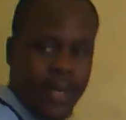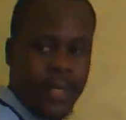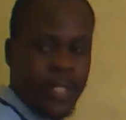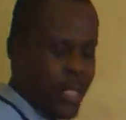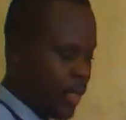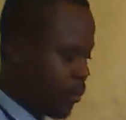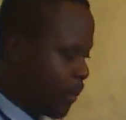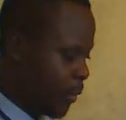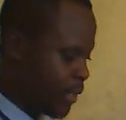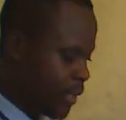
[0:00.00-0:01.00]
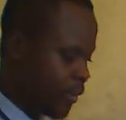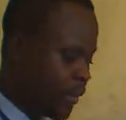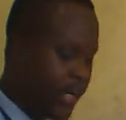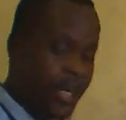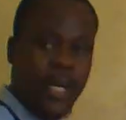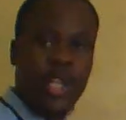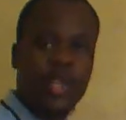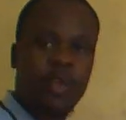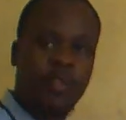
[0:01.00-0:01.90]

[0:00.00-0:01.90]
C will be positive 3. So